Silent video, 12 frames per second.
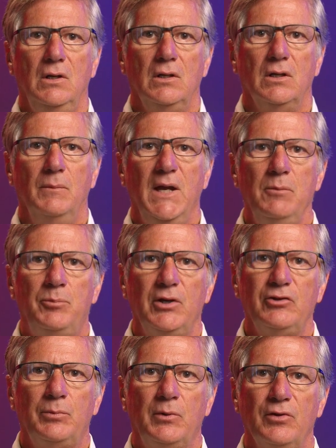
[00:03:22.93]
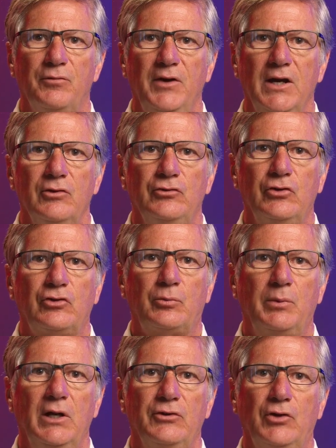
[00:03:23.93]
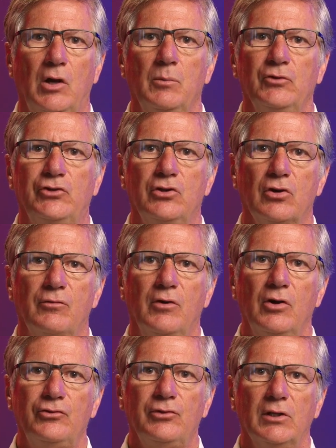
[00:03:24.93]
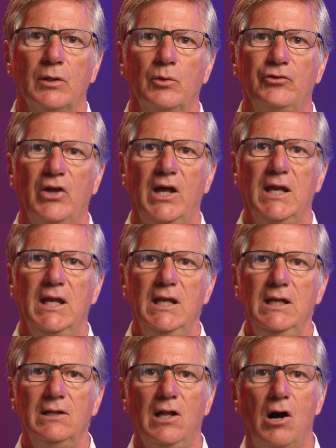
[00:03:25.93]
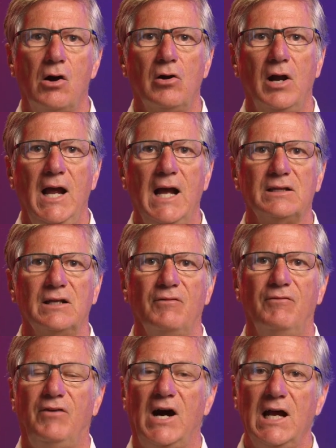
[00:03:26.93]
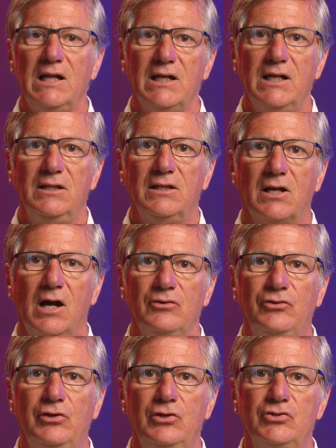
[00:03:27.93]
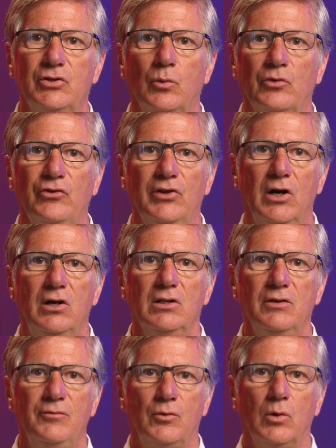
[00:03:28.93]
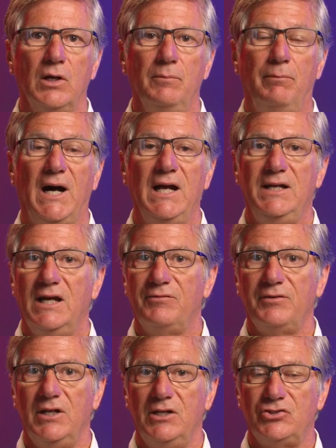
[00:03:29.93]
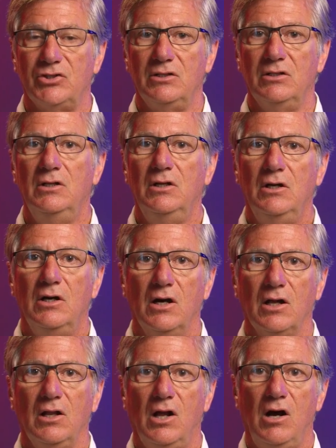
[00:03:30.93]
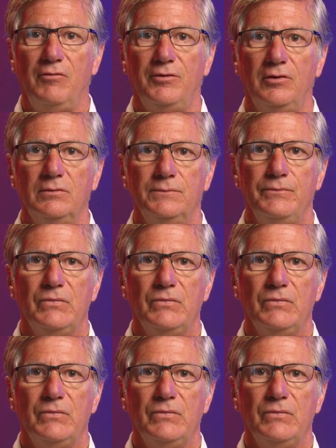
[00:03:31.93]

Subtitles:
The main principle the founders expressed almost universally was that any law or act that violated the Constitution was null and void, by definition, unlawful.